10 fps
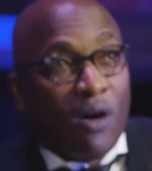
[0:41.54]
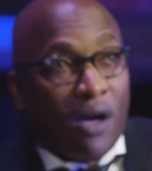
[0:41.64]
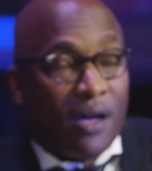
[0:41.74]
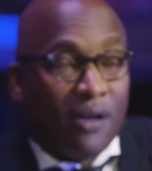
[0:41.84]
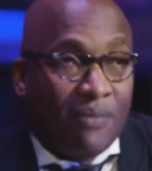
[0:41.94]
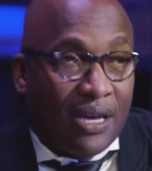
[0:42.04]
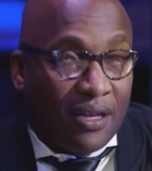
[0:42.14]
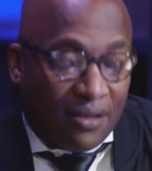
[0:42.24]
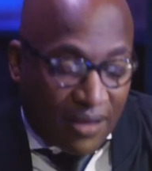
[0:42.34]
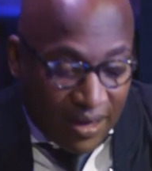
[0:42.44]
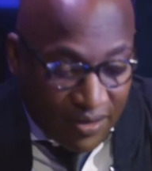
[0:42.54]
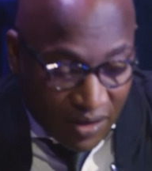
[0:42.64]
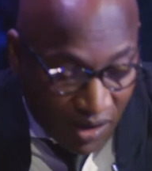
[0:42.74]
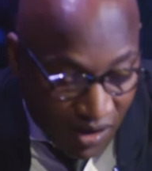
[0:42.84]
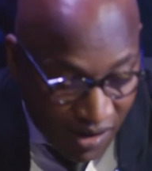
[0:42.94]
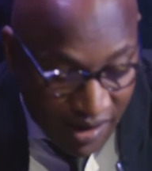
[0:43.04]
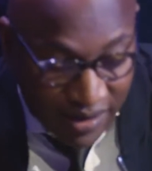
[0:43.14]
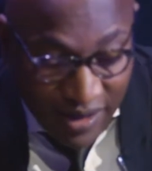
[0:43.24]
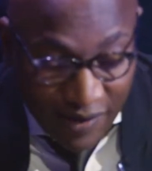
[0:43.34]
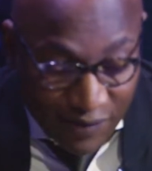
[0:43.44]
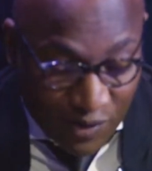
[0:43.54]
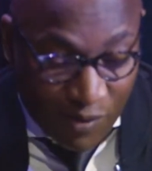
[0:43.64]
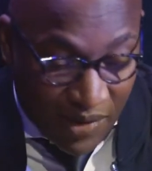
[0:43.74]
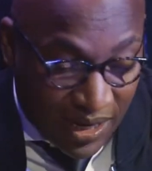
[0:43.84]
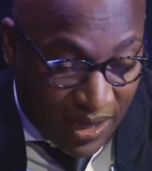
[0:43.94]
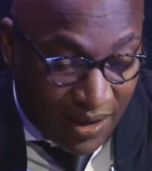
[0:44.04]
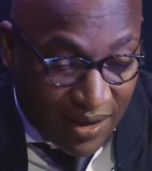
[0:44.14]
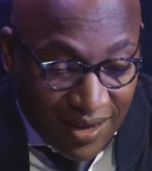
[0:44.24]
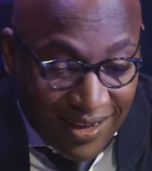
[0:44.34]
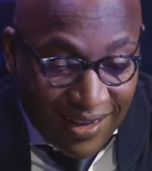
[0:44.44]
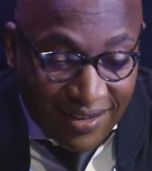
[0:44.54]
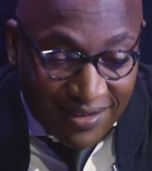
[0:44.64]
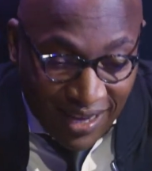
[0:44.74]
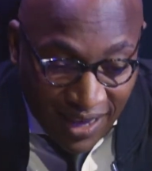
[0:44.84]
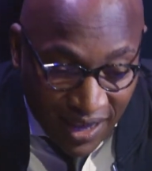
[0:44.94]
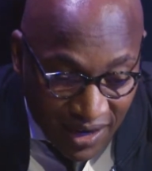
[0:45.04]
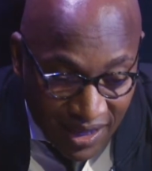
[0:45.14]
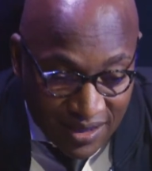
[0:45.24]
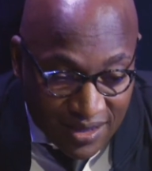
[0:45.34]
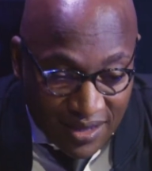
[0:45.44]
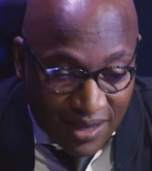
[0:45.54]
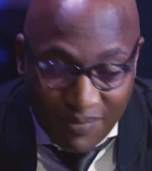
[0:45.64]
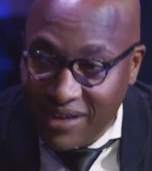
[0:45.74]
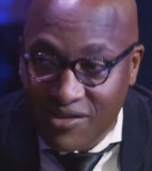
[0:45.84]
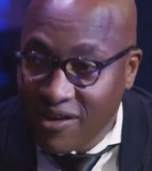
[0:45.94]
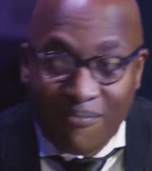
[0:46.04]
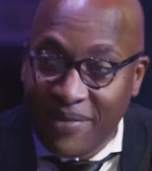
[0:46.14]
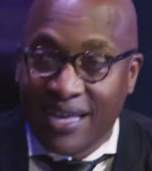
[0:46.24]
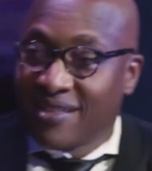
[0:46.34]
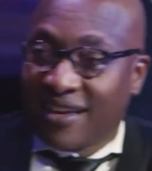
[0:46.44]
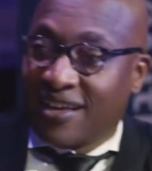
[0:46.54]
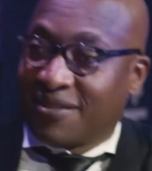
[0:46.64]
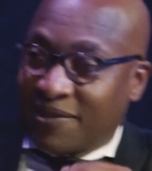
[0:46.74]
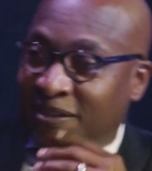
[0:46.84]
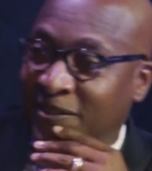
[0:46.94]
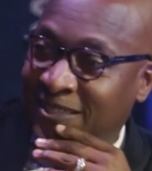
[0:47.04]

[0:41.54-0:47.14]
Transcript: that is on the heart of so many. Tell us about your amazing husband.